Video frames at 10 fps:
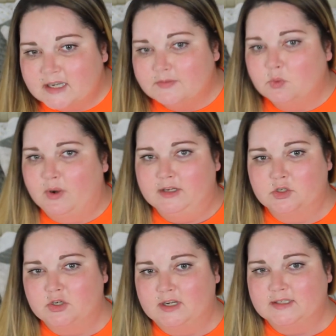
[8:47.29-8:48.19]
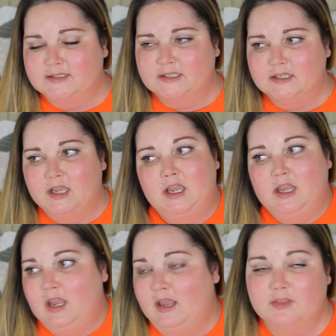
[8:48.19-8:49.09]
of the wedding dress
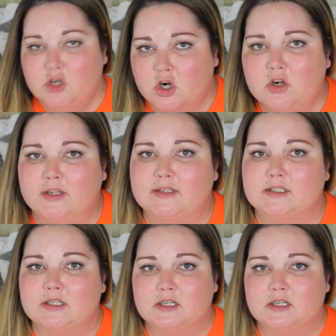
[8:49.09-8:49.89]
and the current,